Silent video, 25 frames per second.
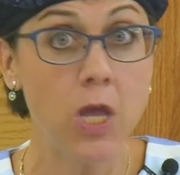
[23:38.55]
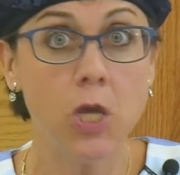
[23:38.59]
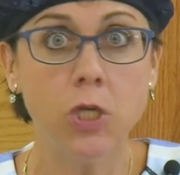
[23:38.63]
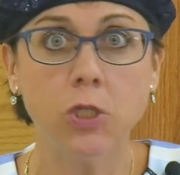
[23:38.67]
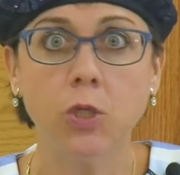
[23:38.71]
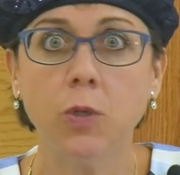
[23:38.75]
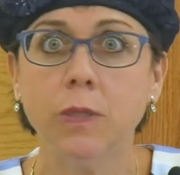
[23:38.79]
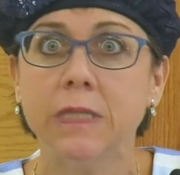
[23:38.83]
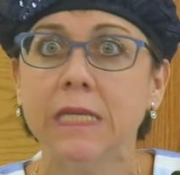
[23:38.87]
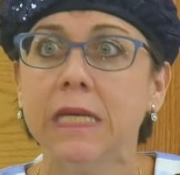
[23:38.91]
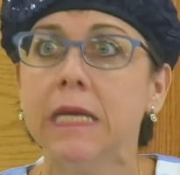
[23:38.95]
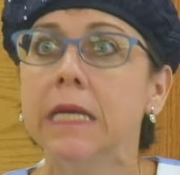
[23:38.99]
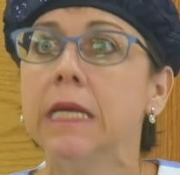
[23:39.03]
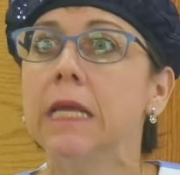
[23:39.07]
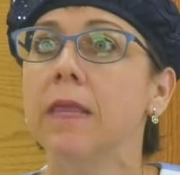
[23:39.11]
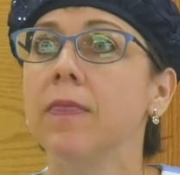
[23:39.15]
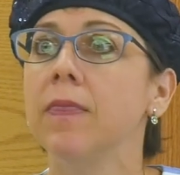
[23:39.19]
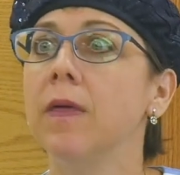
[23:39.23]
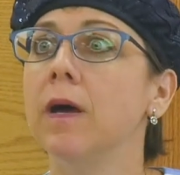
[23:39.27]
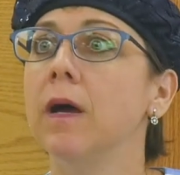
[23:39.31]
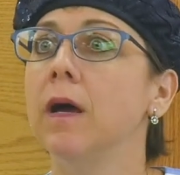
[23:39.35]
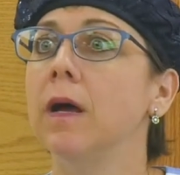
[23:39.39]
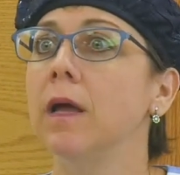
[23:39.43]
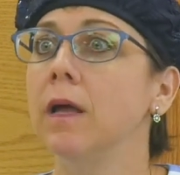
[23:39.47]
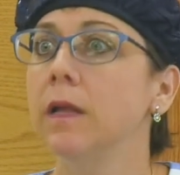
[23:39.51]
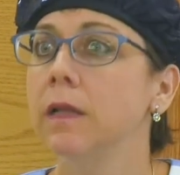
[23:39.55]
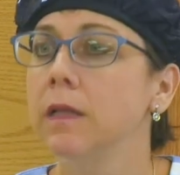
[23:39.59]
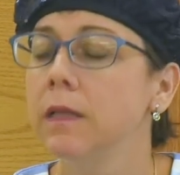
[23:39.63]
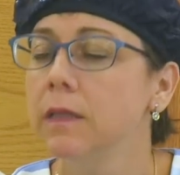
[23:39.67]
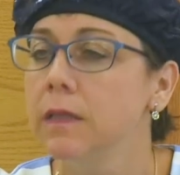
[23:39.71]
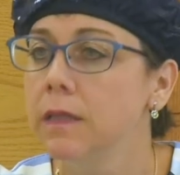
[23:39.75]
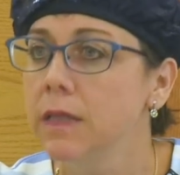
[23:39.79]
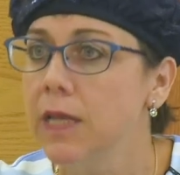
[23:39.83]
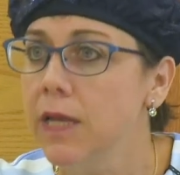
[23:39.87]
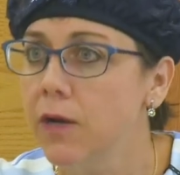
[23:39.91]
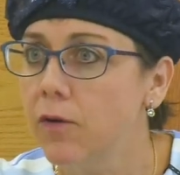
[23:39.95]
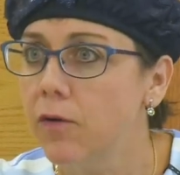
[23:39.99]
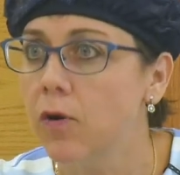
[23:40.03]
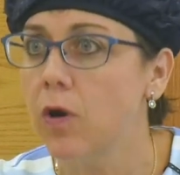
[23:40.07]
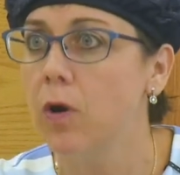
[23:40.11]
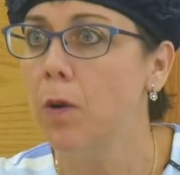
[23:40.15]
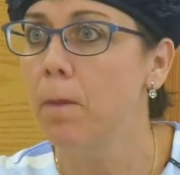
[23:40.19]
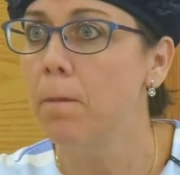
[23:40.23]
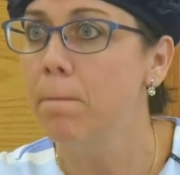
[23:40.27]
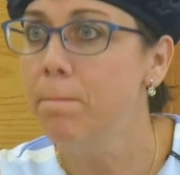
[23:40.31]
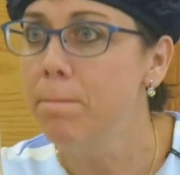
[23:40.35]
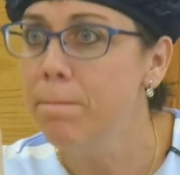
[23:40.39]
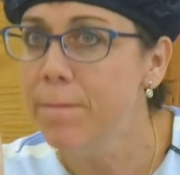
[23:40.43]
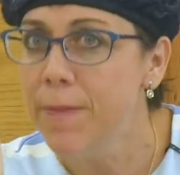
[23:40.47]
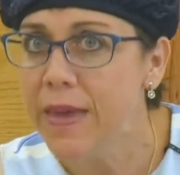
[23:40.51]
So it's the
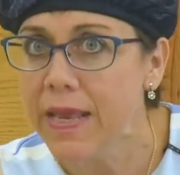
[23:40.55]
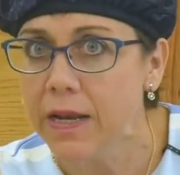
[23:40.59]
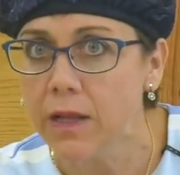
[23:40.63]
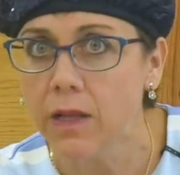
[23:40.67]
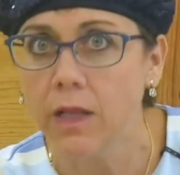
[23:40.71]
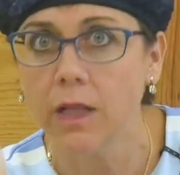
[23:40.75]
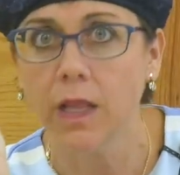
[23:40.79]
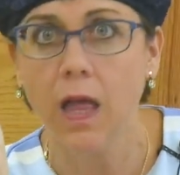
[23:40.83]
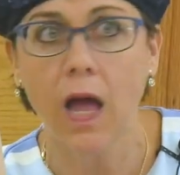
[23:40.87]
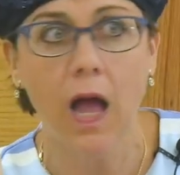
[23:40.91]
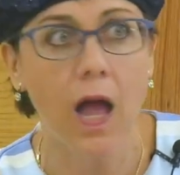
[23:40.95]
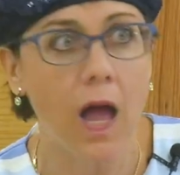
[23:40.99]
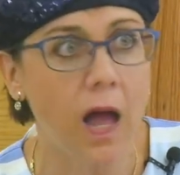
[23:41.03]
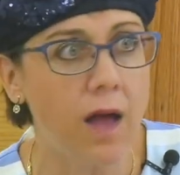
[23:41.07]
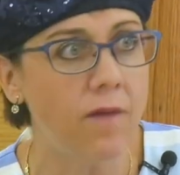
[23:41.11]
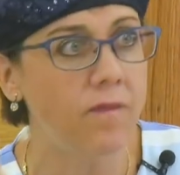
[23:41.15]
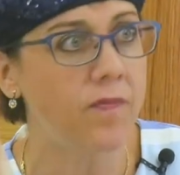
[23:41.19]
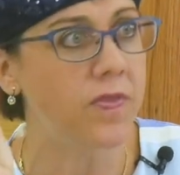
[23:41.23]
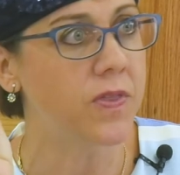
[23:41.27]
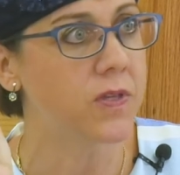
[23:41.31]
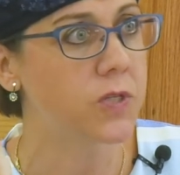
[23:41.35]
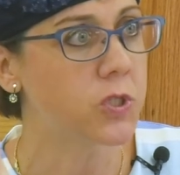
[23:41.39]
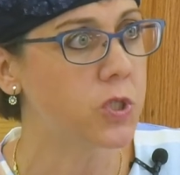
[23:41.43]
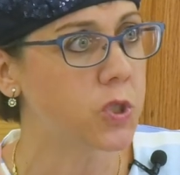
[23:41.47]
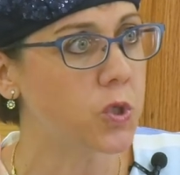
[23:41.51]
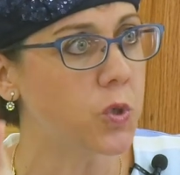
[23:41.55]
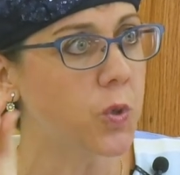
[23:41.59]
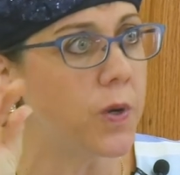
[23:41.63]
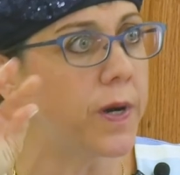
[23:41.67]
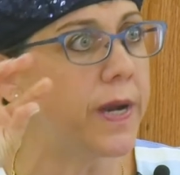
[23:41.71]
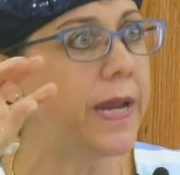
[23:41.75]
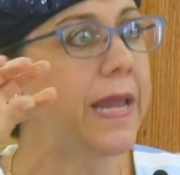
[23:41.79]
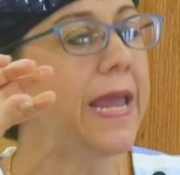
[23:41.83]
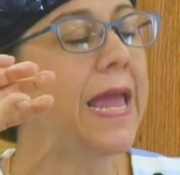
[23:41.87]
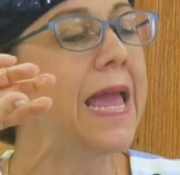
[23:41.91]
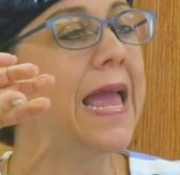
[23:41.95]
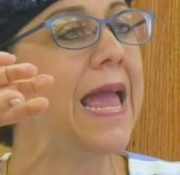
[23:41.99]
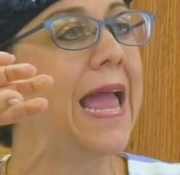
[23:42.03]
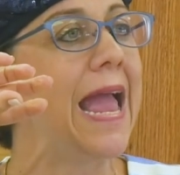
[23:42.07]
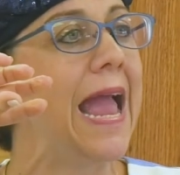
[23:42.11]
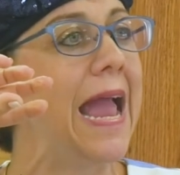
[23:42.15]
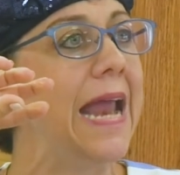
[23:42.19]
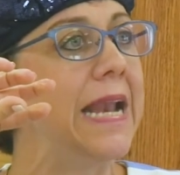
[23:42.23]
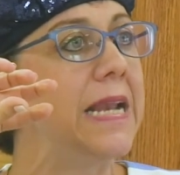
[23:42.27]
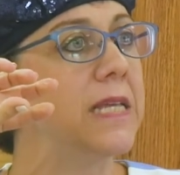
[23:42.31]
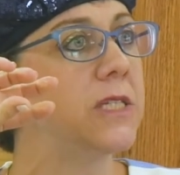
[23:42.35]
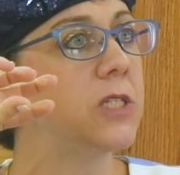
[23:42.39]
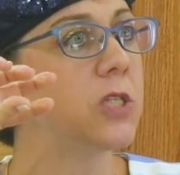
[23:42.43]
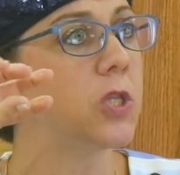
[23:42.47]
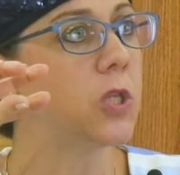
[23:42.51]
literal middle of the story,
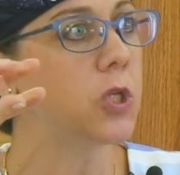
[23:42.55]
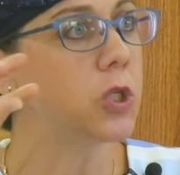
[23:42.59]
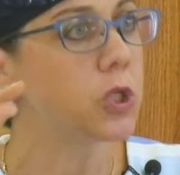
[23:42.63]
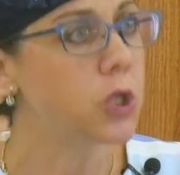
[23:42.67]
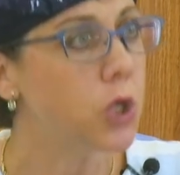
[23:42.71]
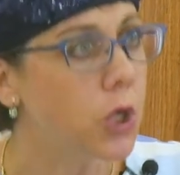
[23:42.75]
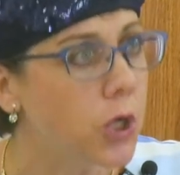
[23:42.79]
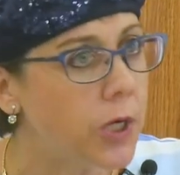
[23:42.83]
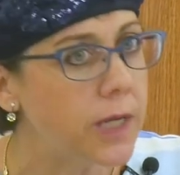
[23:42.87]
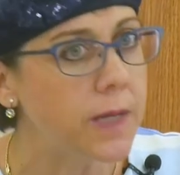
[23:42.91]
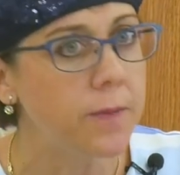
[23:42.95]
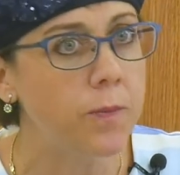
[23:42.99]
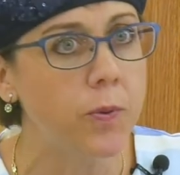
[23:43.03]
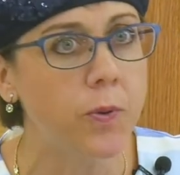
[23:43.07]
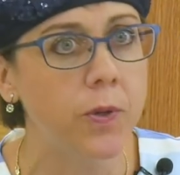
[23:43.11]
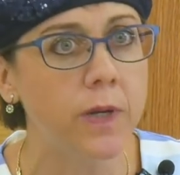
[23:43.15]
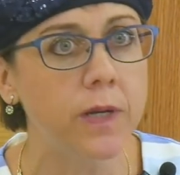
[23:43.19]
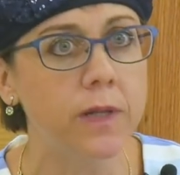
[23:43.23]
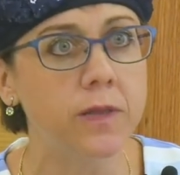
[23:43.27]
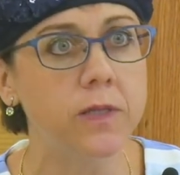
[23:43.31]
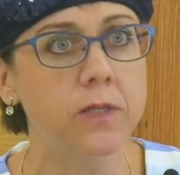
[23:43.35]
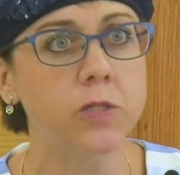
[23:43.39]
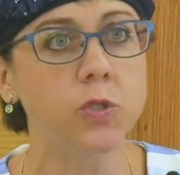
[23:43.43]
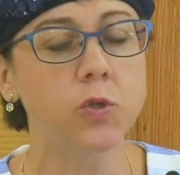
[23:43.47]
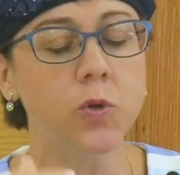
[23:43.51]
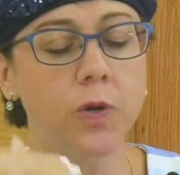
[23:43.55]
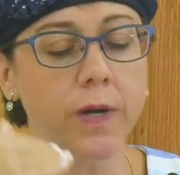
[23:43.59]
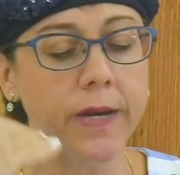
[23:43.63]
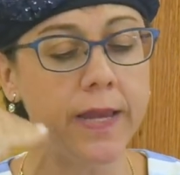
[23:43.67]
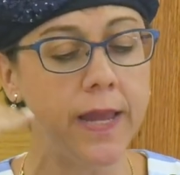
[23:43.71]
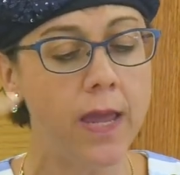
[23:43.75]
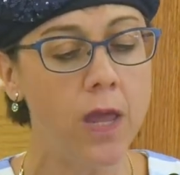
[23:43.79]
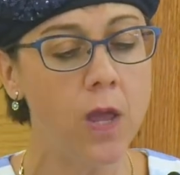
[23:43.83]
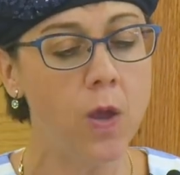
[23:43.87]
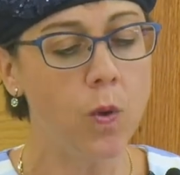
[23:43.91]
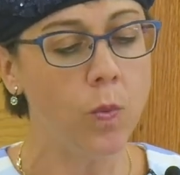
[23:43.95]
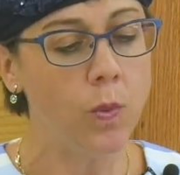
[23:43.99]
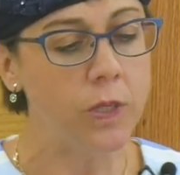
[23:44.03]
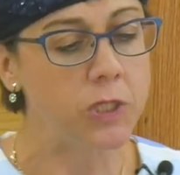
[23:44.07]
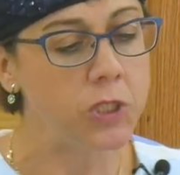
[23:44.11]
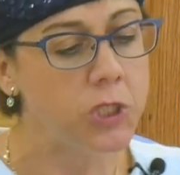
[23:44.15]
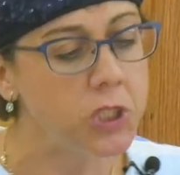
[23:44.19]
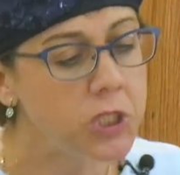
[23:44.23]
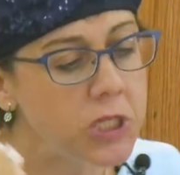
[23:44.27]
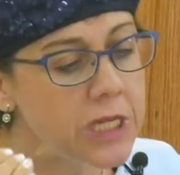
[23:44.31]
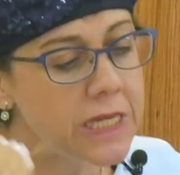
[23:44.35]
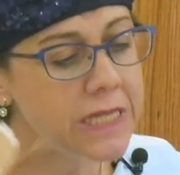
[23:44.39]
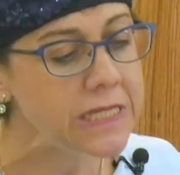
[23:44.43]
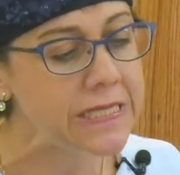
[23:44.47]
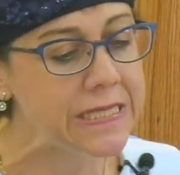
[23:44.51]
and it's the turning point of the story when
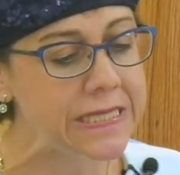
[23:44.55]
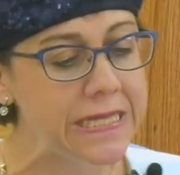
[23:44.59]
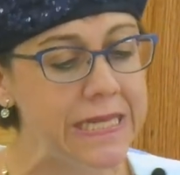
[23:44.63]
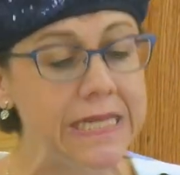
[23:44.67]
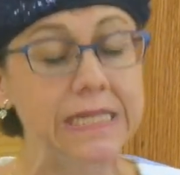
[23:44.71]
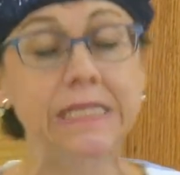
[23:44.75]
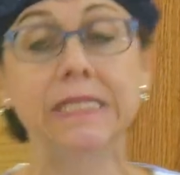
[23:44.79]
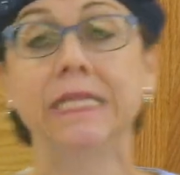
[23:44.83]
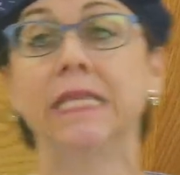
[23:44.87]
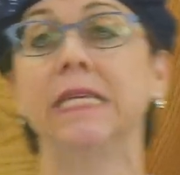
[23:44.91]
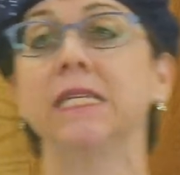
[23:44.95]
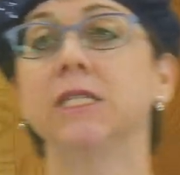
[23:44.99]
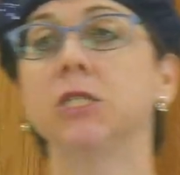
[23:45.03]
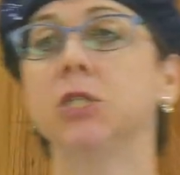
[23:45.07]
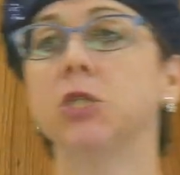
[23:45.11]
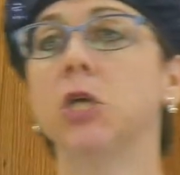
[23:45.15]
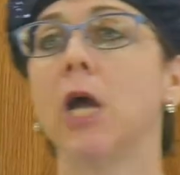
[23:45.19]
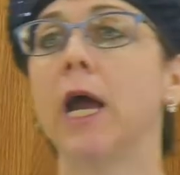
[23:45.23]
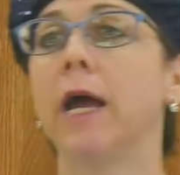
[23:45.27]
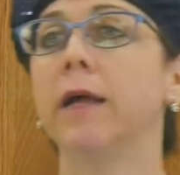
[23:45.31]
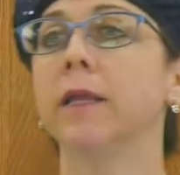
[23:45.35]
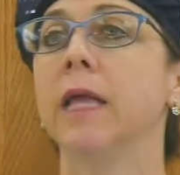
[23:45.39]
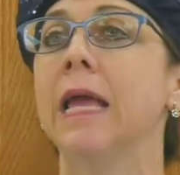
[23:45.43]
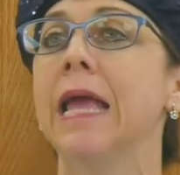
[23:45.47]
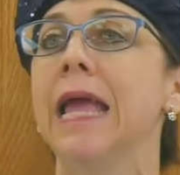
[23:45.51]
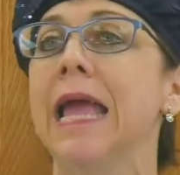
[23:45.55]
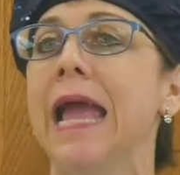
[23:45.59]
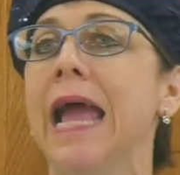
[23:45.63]
she sees this child.